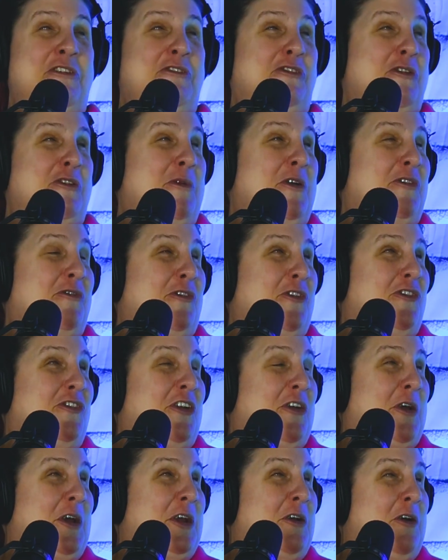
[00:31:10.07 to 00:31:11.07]
you so much for
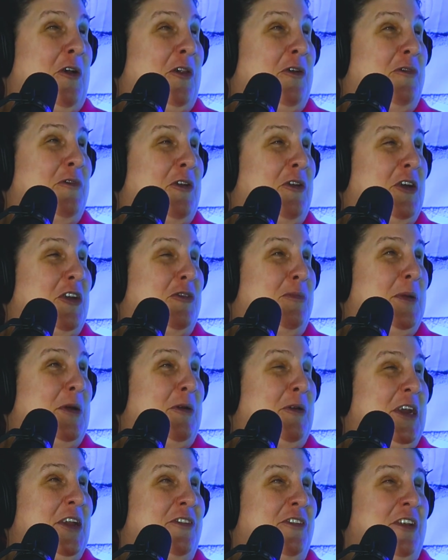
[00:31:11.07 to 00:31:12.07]
sharing all of your
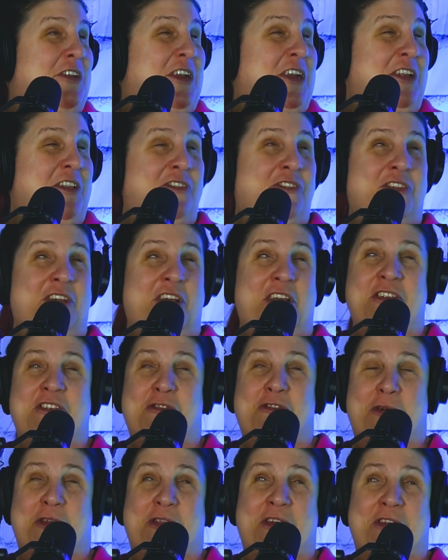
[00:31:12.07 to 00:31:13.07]
experience and
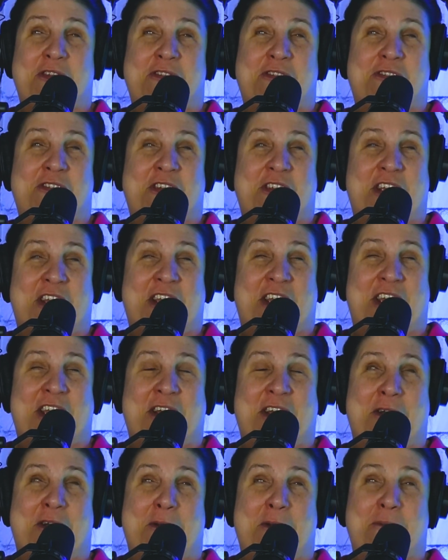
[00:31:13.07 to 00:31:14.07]
insights with us
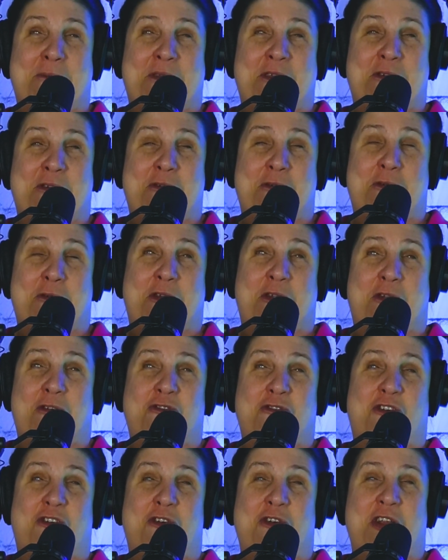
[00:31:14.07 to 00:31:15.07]
today. Your
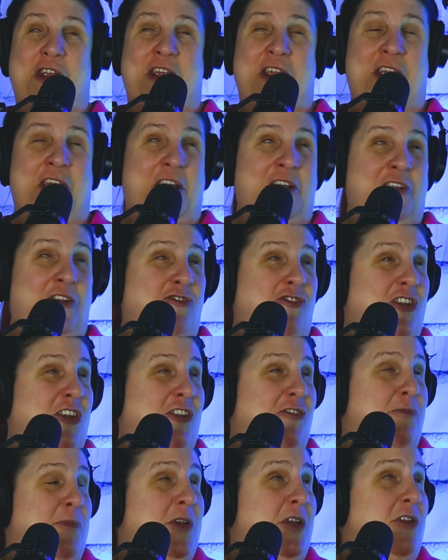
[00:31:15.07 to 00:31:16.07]
journey and
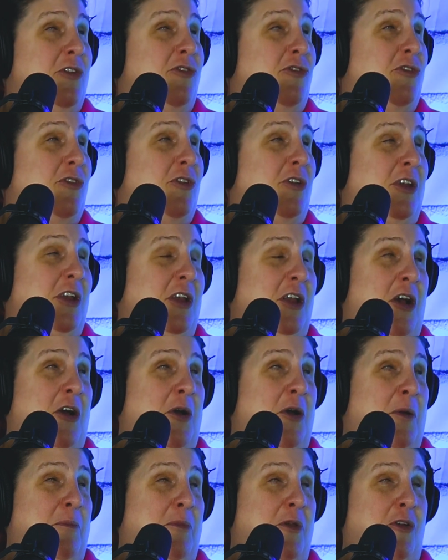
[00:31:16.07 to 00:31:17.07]
achievements,
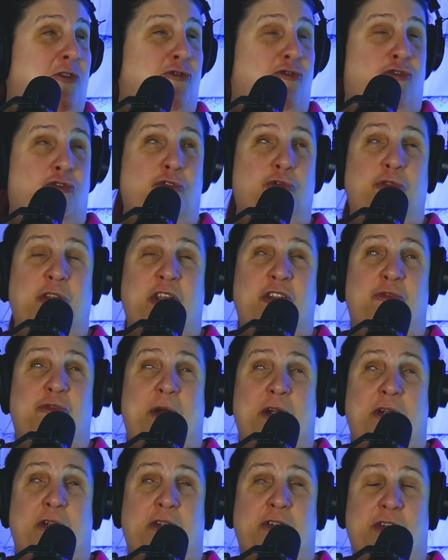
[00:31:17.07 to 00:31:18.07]
they're truly
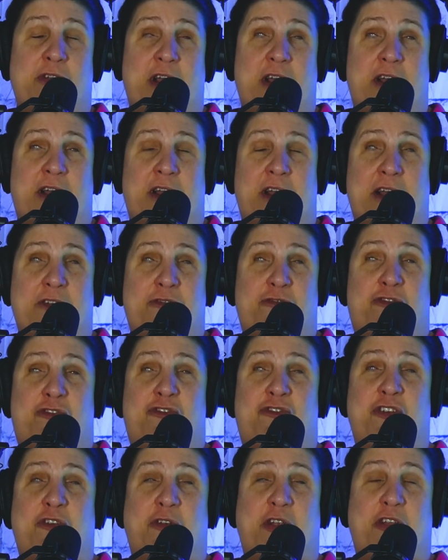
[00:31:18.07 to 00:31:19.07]
inspiring,
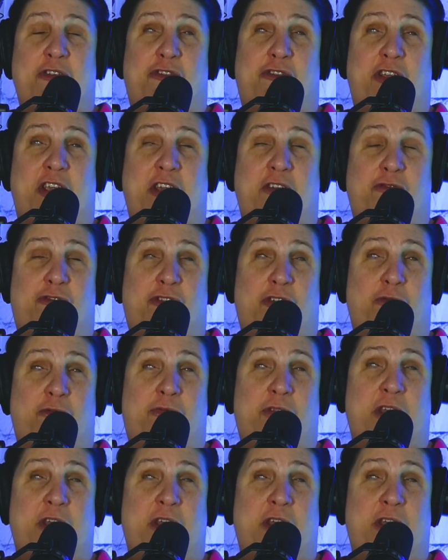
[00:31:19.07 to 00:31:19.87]
seriously. So